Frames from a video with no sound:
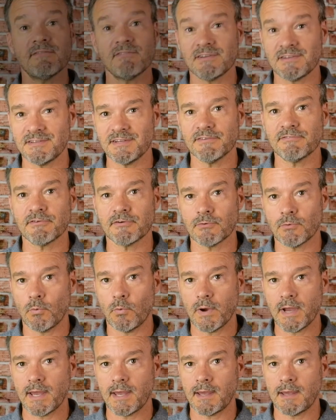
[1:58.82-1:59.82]
a different
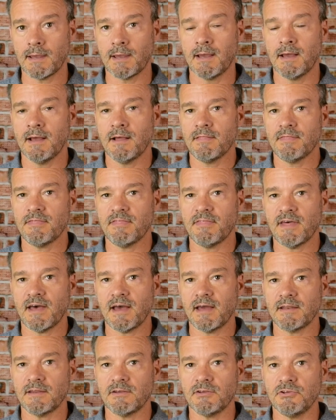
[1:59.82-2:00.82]
way
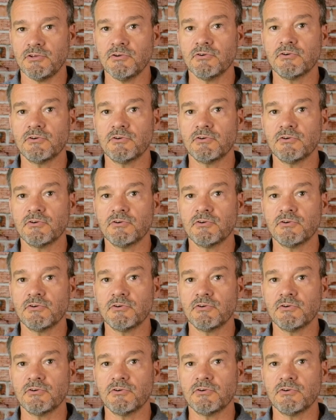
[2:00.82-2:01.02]
that you